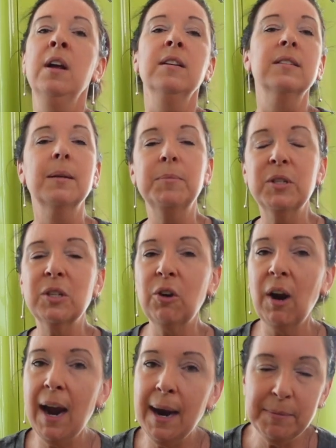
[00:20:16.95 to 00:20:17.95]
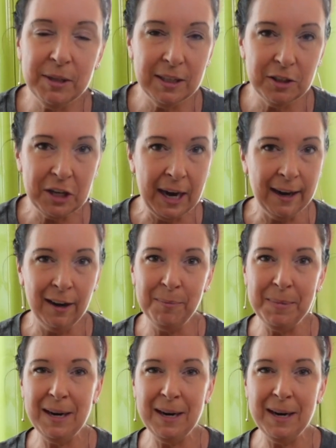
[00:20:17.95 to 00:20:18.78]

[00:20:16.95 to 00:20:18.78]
Subscribe to the channel and